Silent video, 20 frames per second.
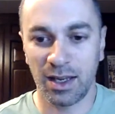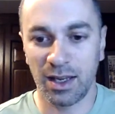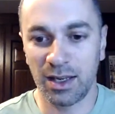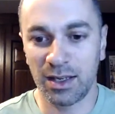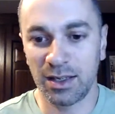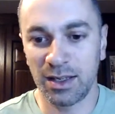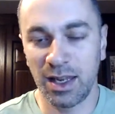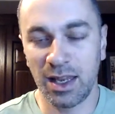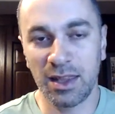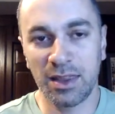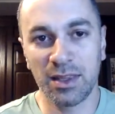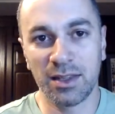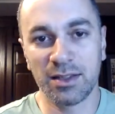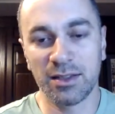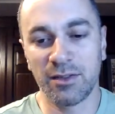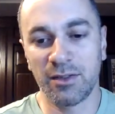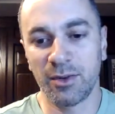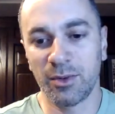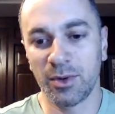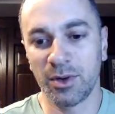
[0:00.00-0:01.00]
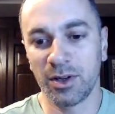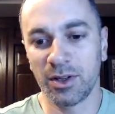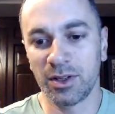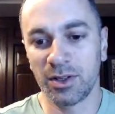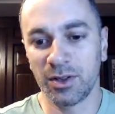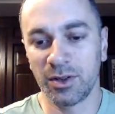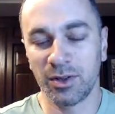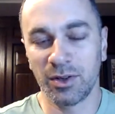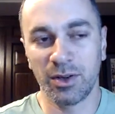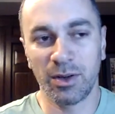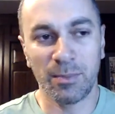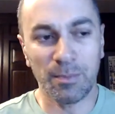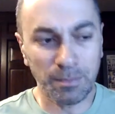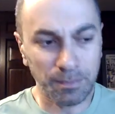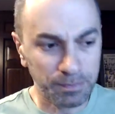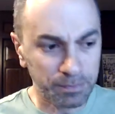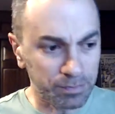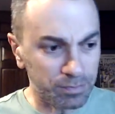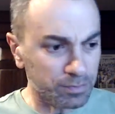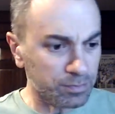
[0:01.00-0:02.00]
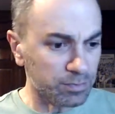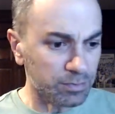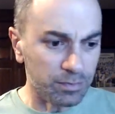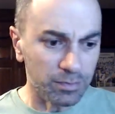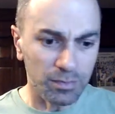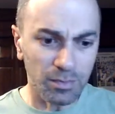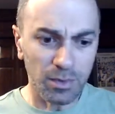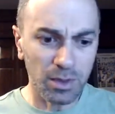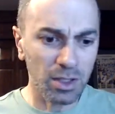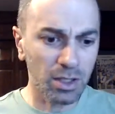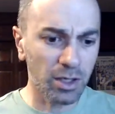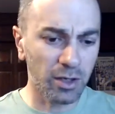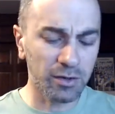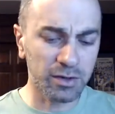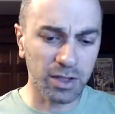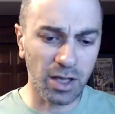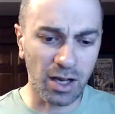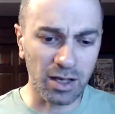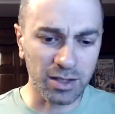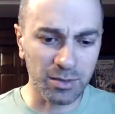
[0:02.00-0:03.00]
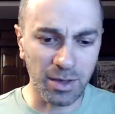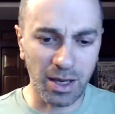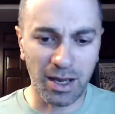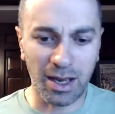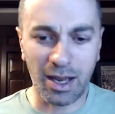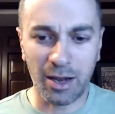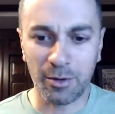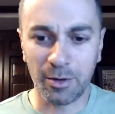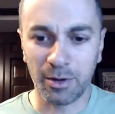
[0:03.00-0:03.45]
Nathans of the world who, talked about